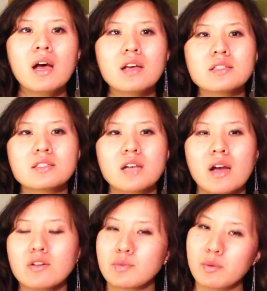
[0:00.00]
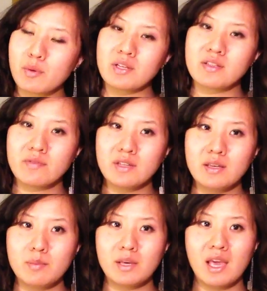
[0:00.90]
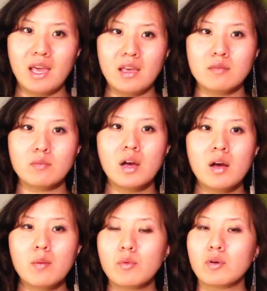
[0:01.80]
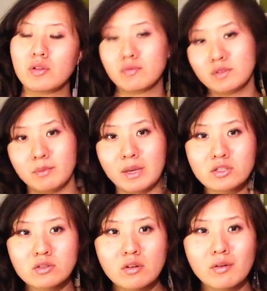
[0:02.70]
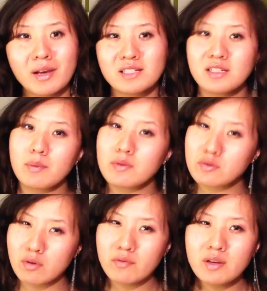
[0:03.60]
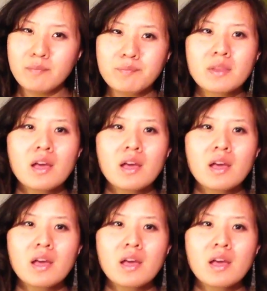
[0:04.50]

styles progressively became more three-dimensional and depth-driven,